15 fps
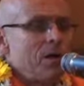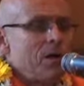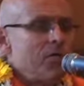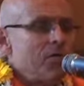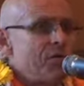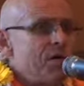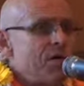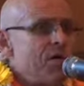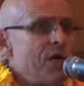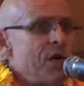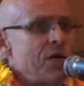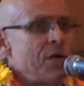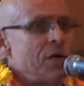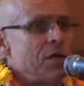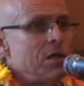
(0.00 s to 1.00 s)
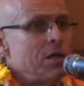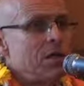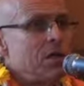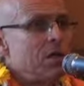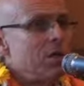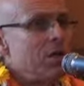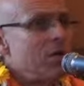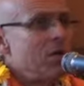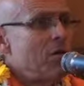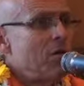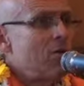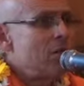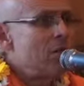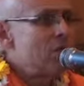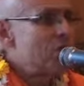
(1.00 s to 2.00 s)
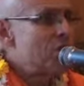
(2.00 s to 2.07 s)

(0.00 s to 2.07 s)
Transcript: every day we are